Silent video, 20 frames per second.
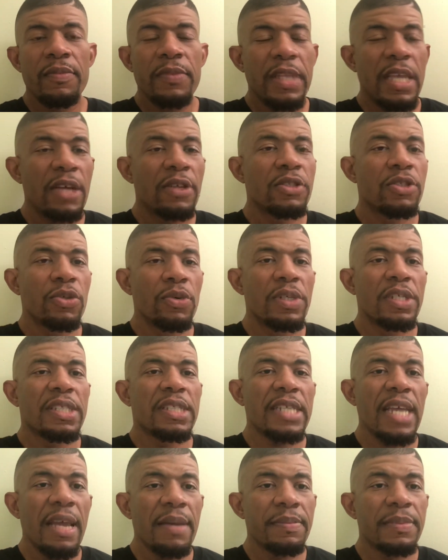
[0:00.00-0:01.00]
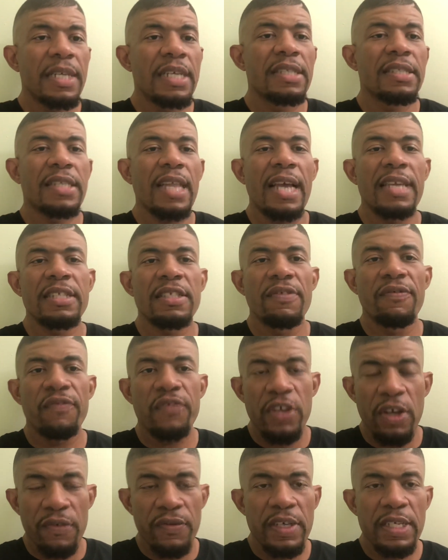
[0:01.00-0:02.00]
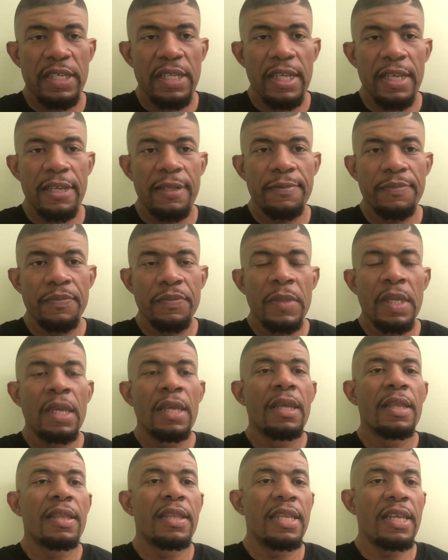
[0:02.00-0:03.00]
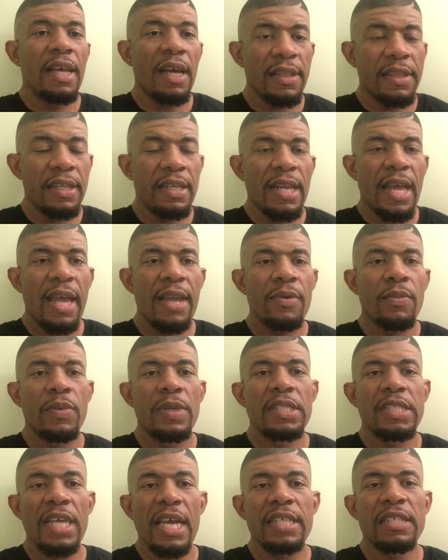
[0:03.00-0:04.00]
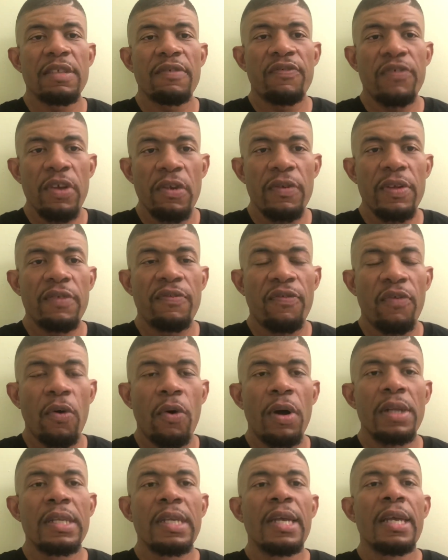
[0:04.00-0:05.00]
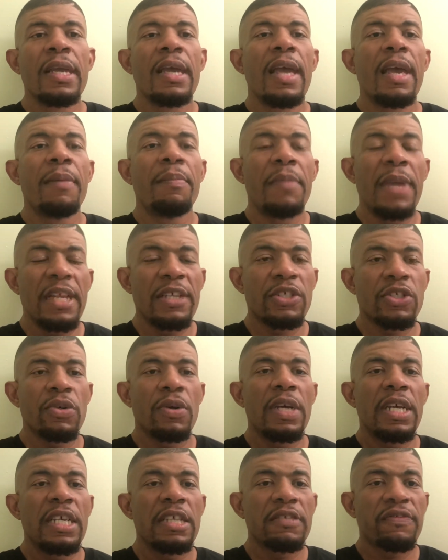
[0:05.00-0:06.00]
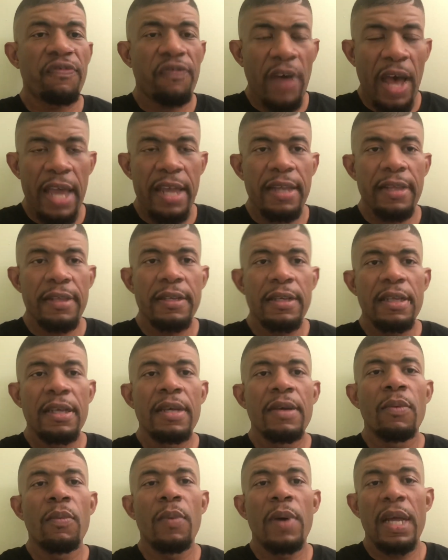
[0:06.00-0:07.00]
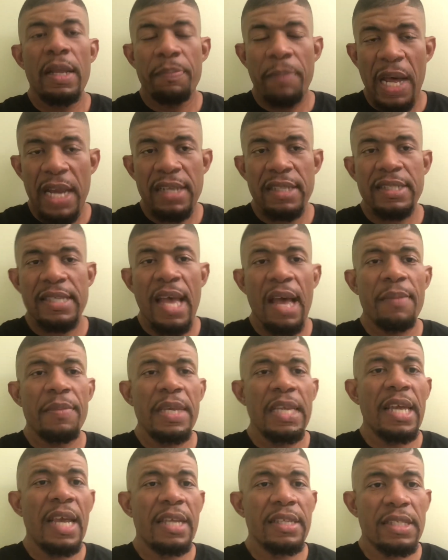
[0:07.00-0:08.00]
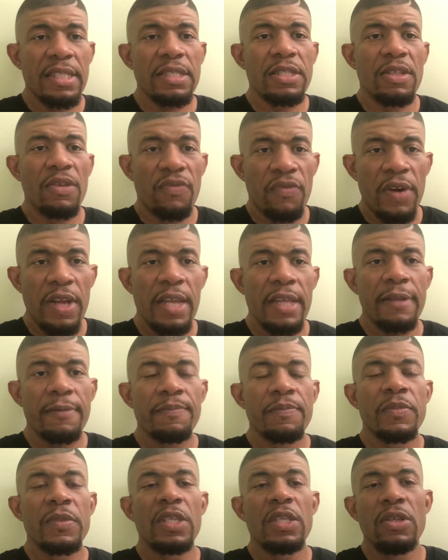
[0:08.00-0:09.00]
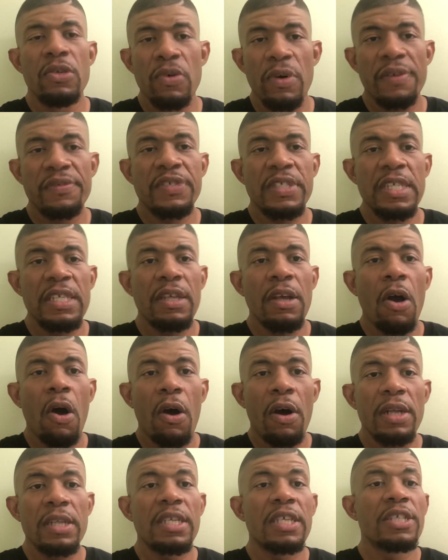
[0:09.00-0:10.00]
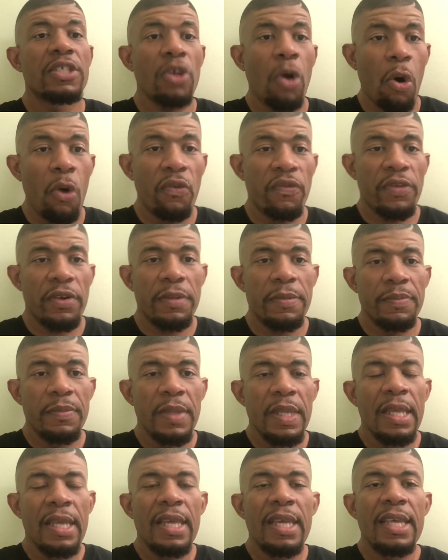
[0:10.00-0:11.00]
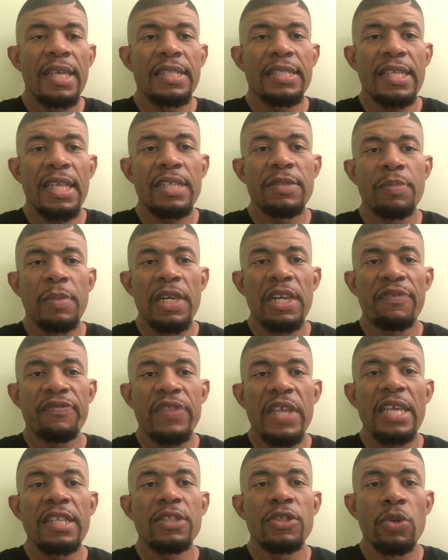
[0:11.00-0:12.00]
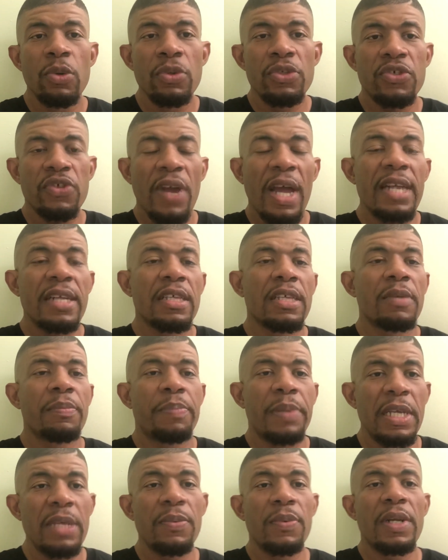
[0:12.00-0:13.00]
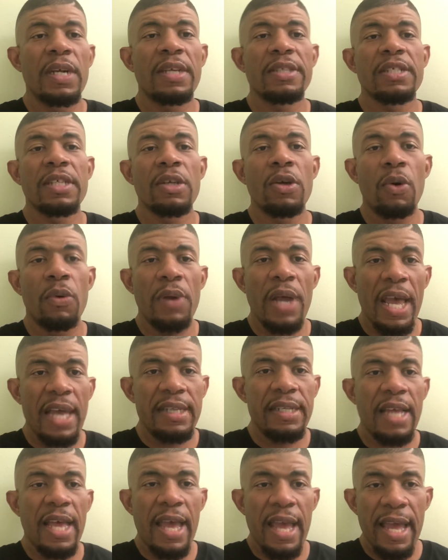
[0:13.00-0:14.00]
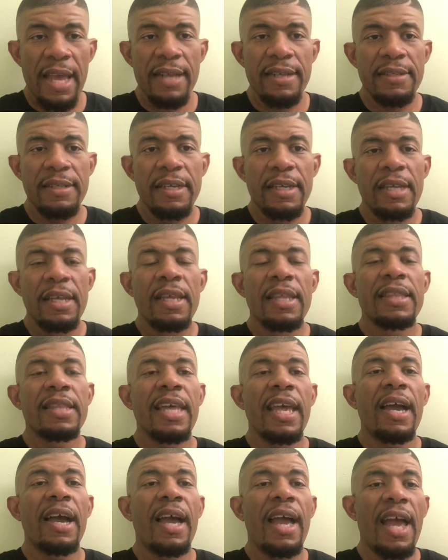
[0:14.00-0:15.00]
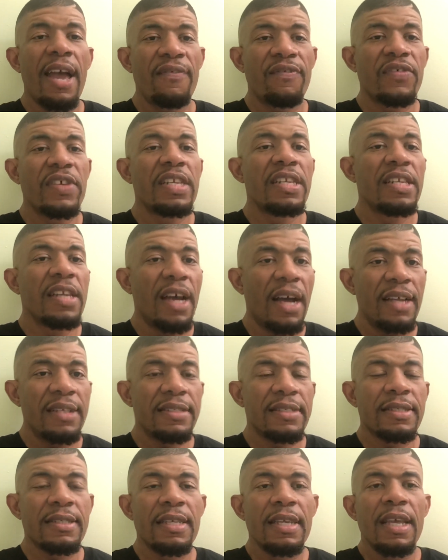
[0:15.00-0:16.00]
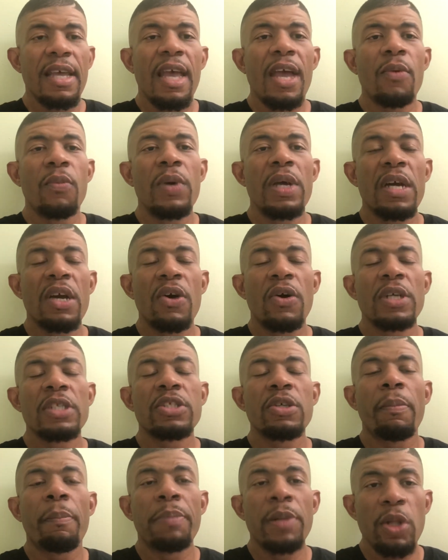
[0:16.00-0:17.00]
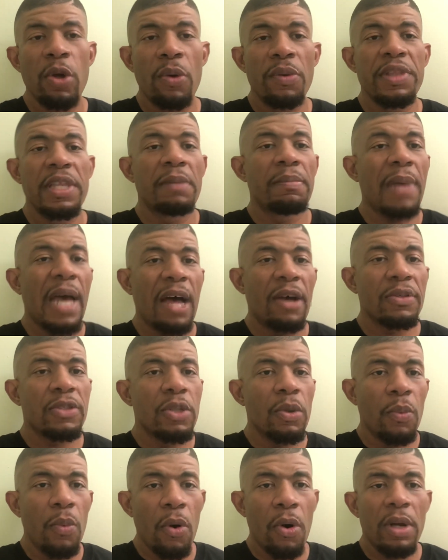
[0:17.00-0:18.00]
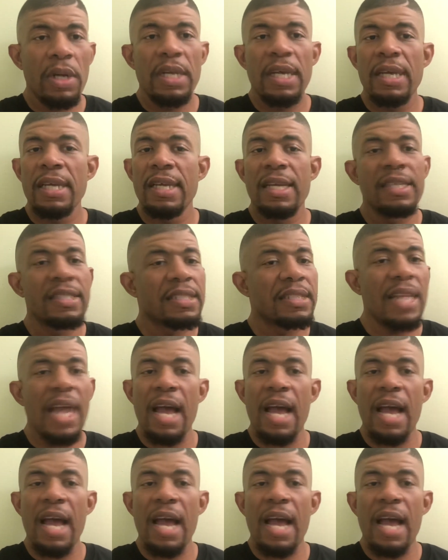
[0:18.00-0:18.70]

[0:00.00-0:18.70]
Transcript: they'll do the same thing Tyson Fury did the other night when Tyson Fury fought, and make sure his fight, by the time he enters the ring, the UFC card is over. He says, but if they do try to compete with us and go head to head, they are effing nuts, and we're going to blow them out the water. It's